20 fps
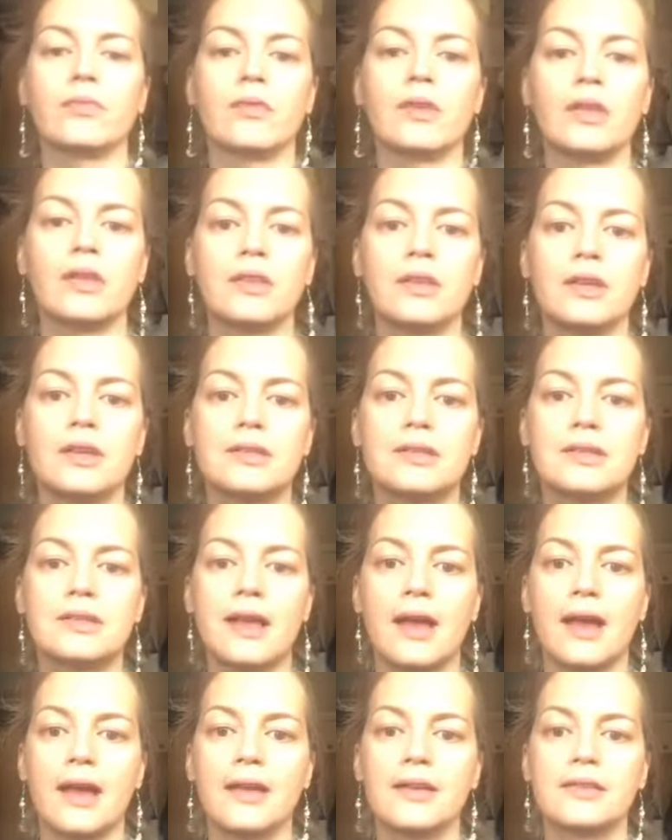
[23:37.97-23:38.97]
this
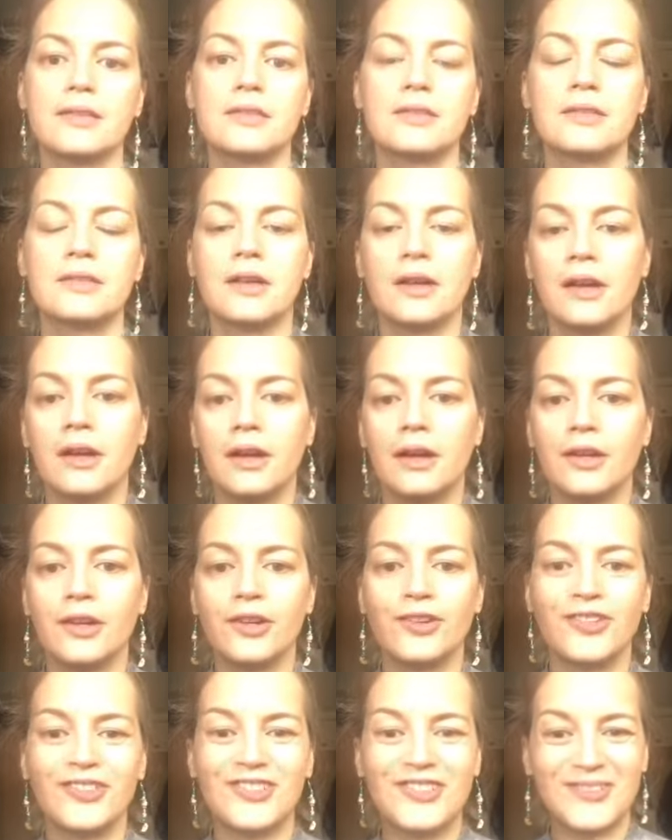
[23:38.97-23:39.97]
as, you know,
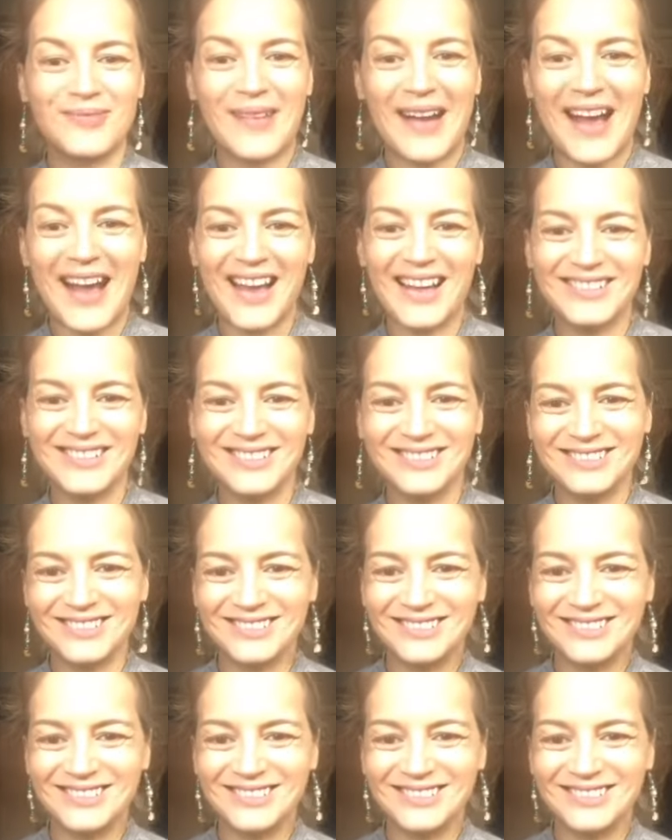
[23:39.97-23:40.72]
you smile